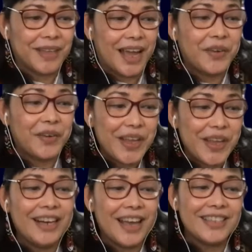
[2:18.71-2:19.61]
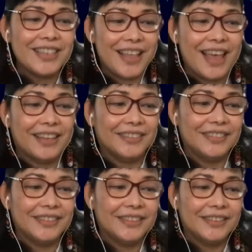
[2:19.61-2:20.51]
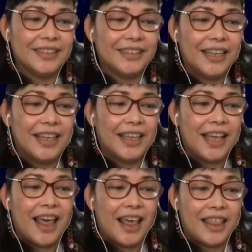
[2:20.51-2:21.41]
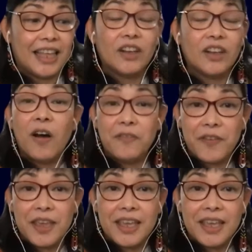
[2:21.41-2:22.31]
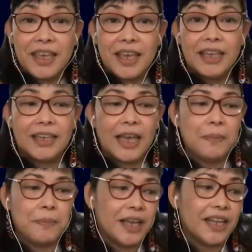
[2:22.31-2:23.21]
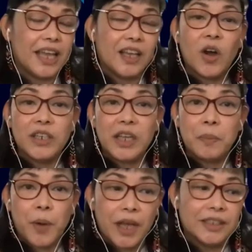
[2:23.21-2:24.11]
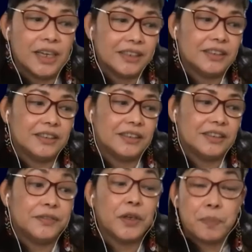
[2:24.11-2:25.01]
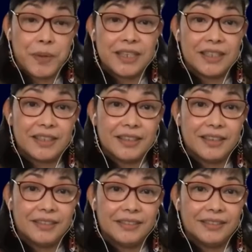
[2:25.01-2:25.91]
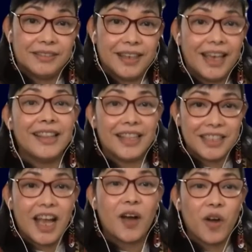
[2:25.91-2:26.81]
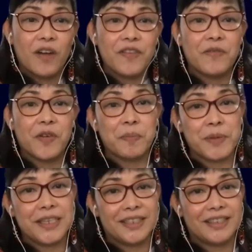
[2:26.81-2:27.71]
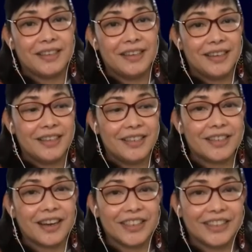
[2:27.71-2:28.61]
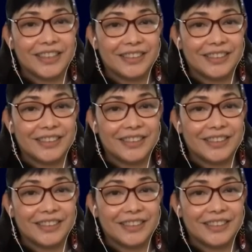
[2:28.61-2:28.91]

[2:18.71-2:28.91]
I realized then that coffee can be an iconic product for peace. And that's how Coffee for Peace started.